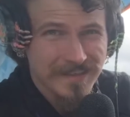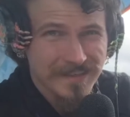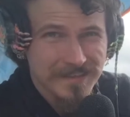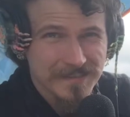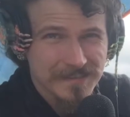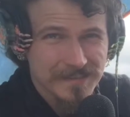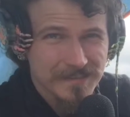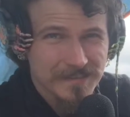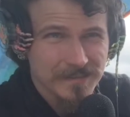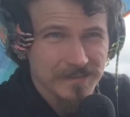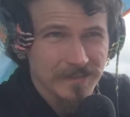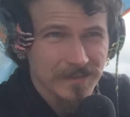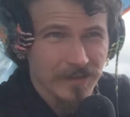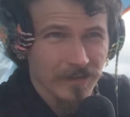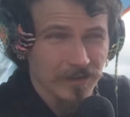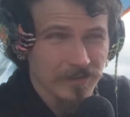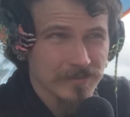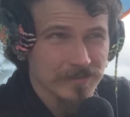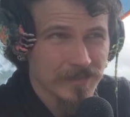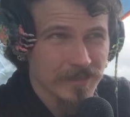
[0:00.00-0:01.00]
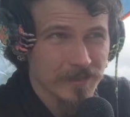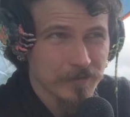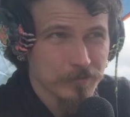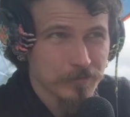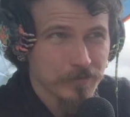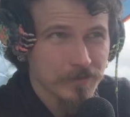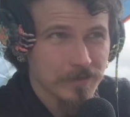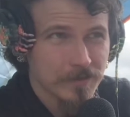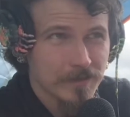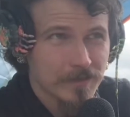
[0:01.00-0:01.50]
this
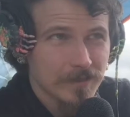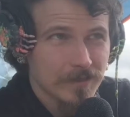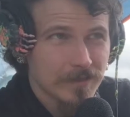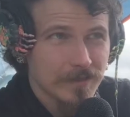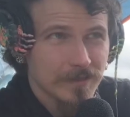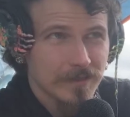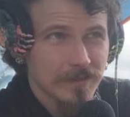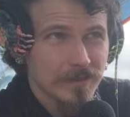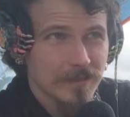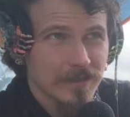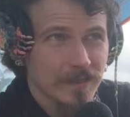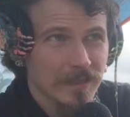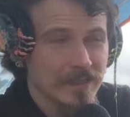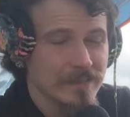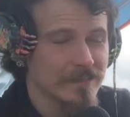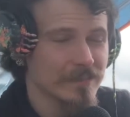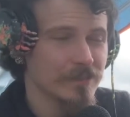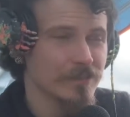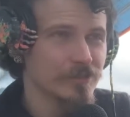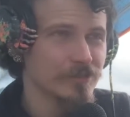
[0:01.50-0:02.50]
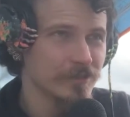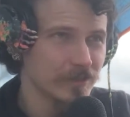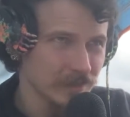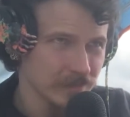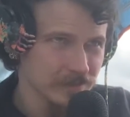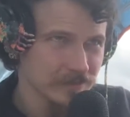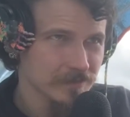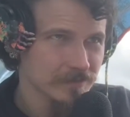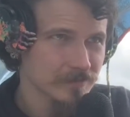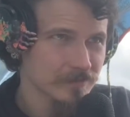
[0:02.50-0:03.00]
archetype isn't
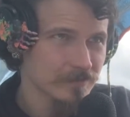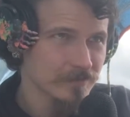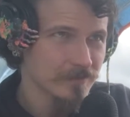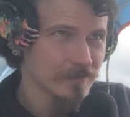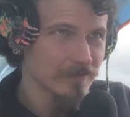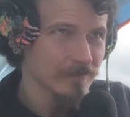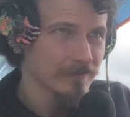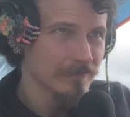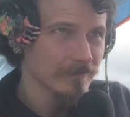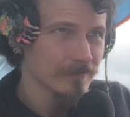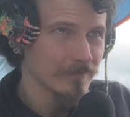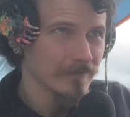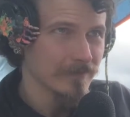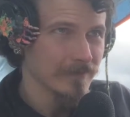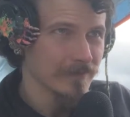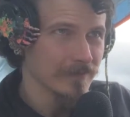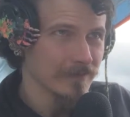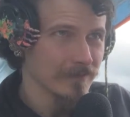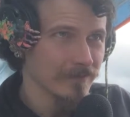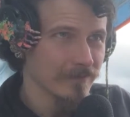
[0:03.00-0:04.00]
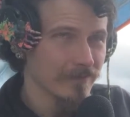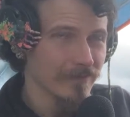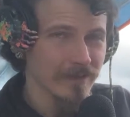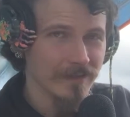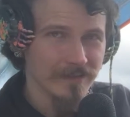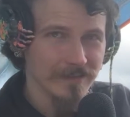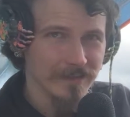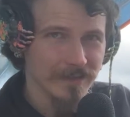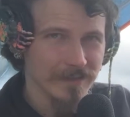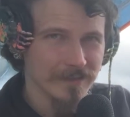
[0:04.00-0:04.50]
just the
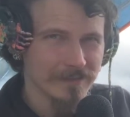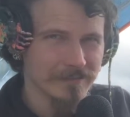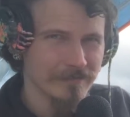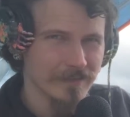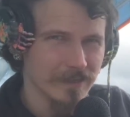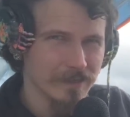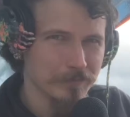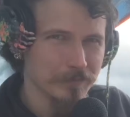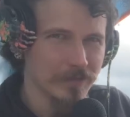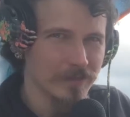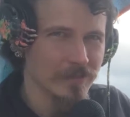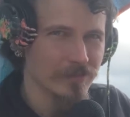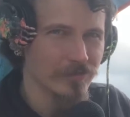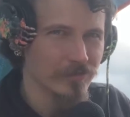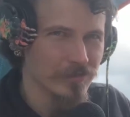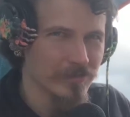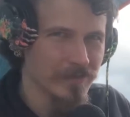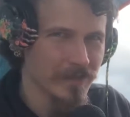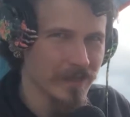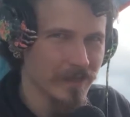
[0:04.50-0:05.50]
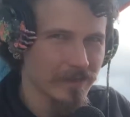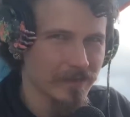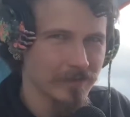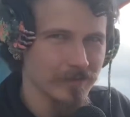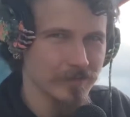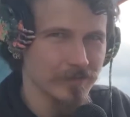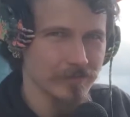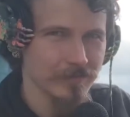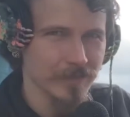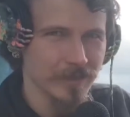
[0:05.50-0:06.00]
thing that I developed in the true
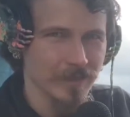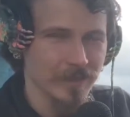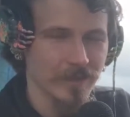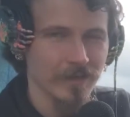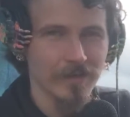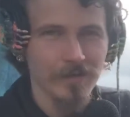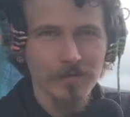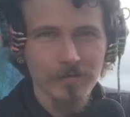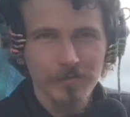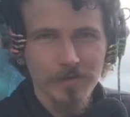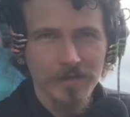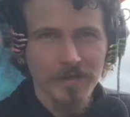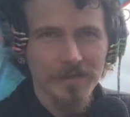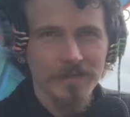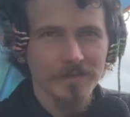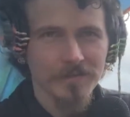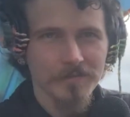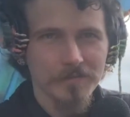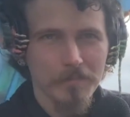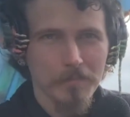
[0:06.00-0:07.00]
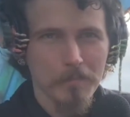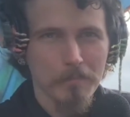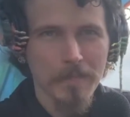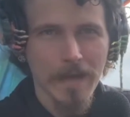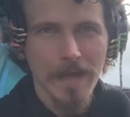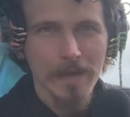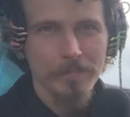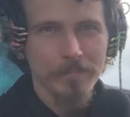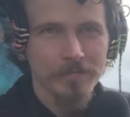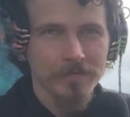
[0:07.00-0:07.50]
cycle of like, oh, we're going to
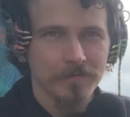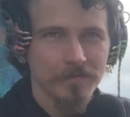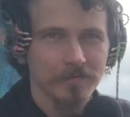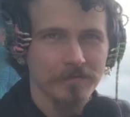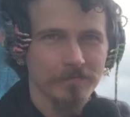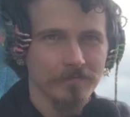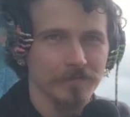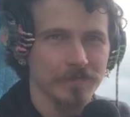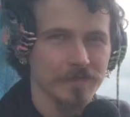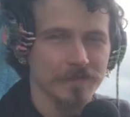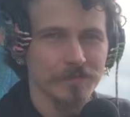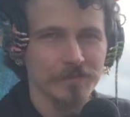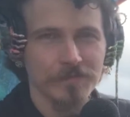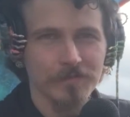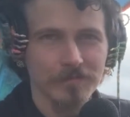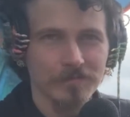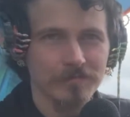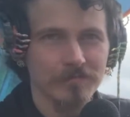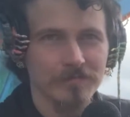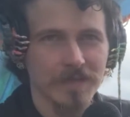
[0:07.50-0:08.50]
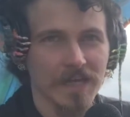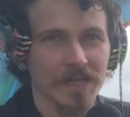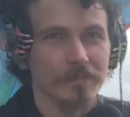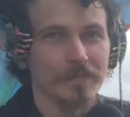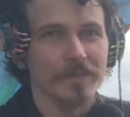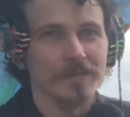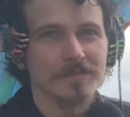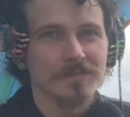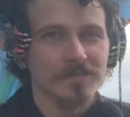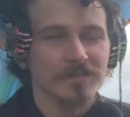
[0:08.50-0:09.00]
map physical
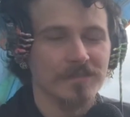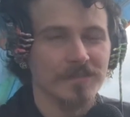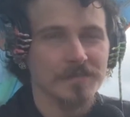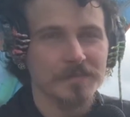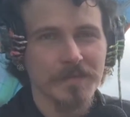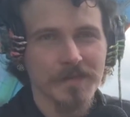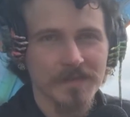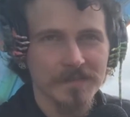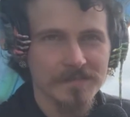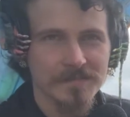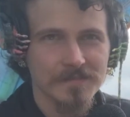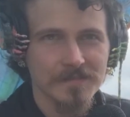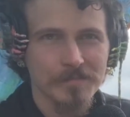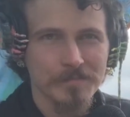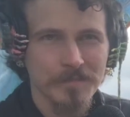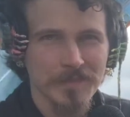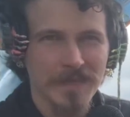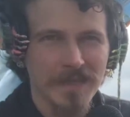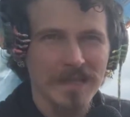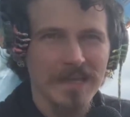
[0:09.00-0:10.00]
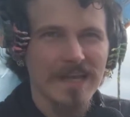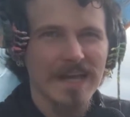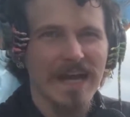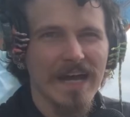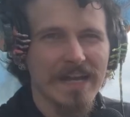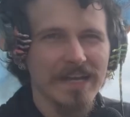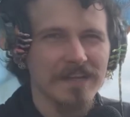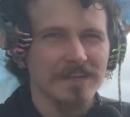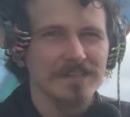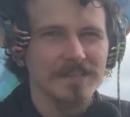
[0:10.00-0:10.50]
elements to the space.
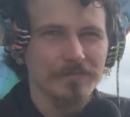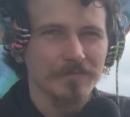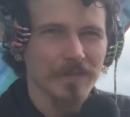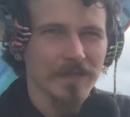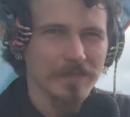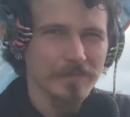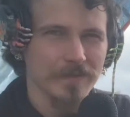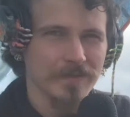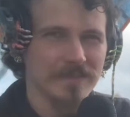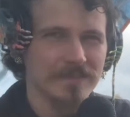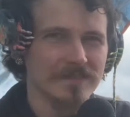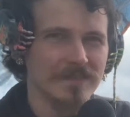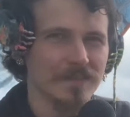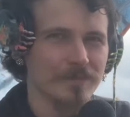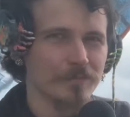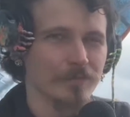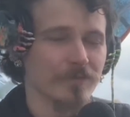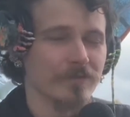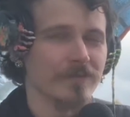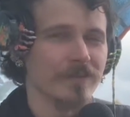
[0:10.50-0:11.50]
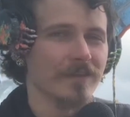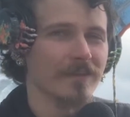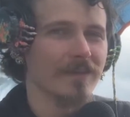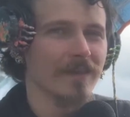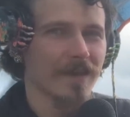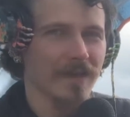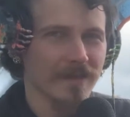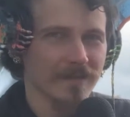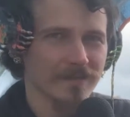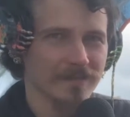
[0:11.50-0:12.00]
I needed something a bit deeper
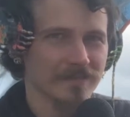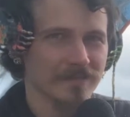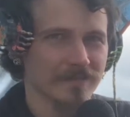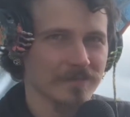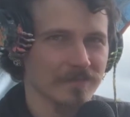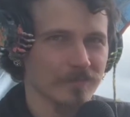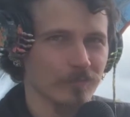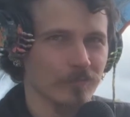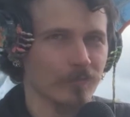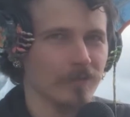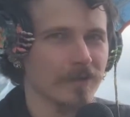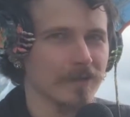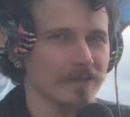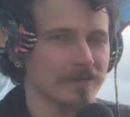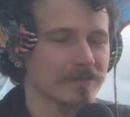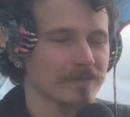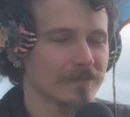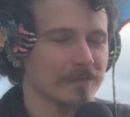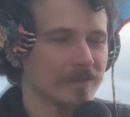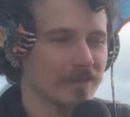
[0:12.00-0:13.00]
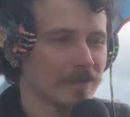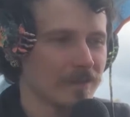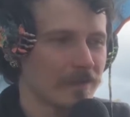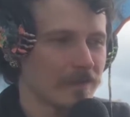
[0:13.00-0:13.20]
than that. What